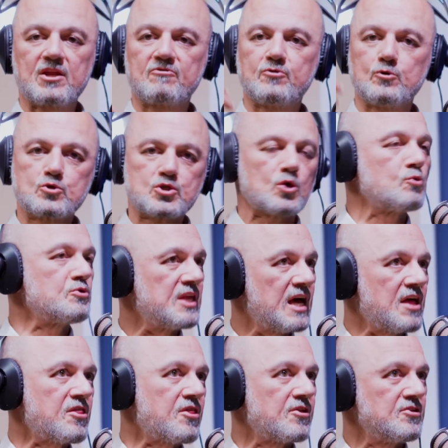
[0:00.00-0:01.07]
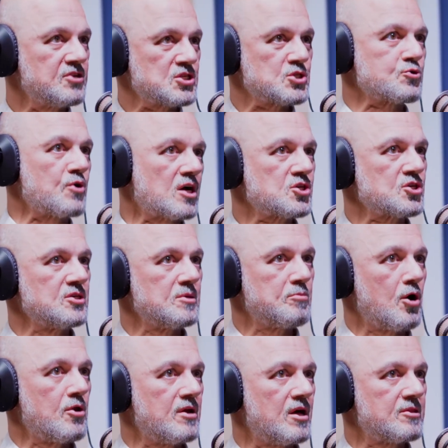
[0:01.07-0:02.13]
And if you sow death and destruction
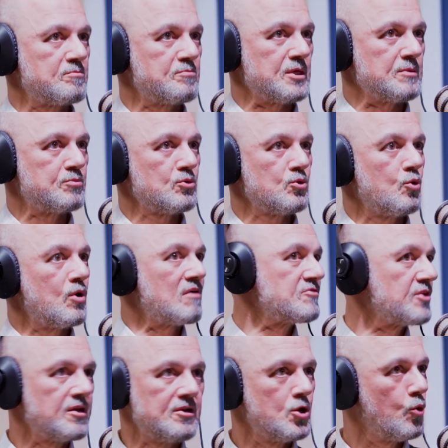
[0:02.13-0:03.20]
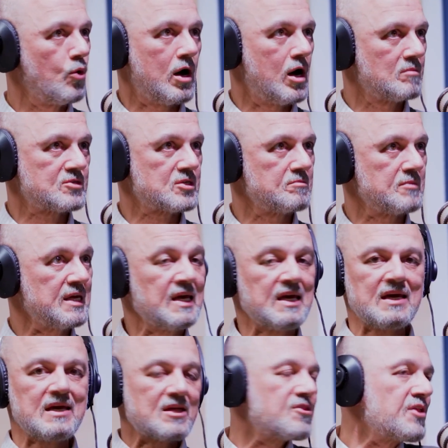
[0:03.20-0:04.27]
upon other people who have done no harm to me,
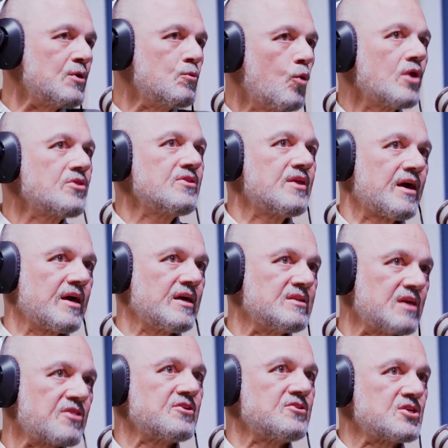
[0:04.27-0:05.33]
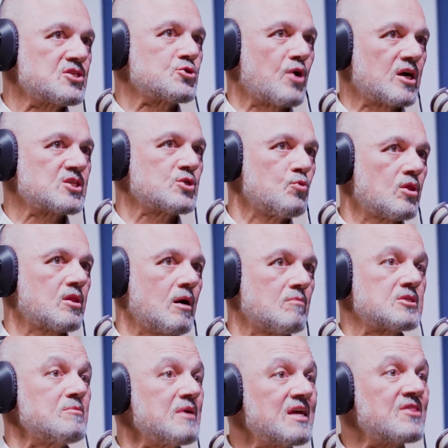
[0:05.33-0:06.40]
then one day death and destruction will
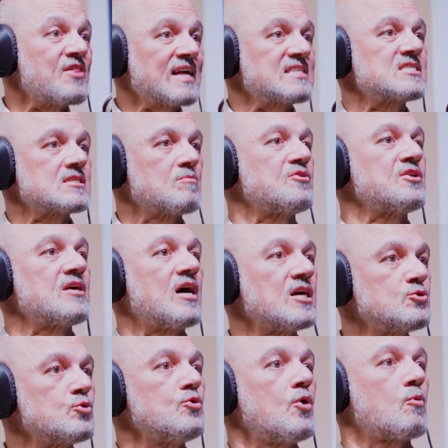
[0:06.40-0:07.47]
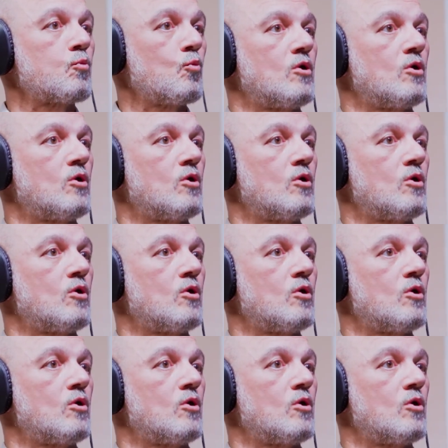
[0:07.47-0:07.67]
come to me. And that's something I do not